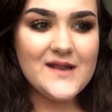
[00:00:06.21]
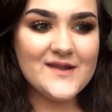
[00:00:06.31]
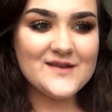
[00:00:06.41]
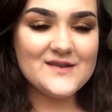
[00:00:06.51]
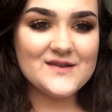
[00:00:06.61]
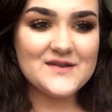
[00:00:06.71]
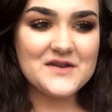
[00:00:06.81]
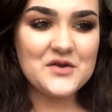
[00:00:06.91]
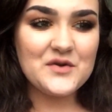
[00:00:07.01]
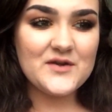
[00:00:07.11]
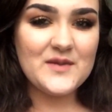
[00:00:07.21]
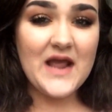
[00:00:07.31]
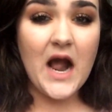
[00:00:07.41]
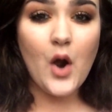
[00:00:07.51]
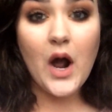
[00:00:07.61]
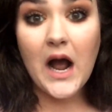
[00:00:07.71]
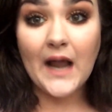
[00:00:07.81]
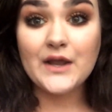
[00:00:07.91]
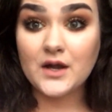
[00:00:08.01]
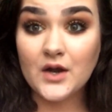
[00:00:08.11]
This is going to be how
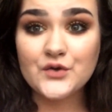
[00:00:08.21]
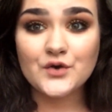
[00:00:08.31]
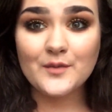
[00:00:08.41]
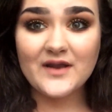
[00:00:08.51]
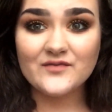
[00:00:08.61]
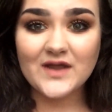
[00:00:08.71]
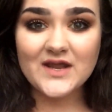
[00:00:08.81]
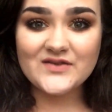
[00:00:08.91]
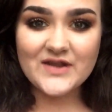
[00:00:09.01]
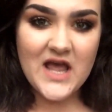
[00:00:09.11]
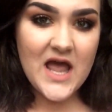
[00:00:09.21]
I contour my face.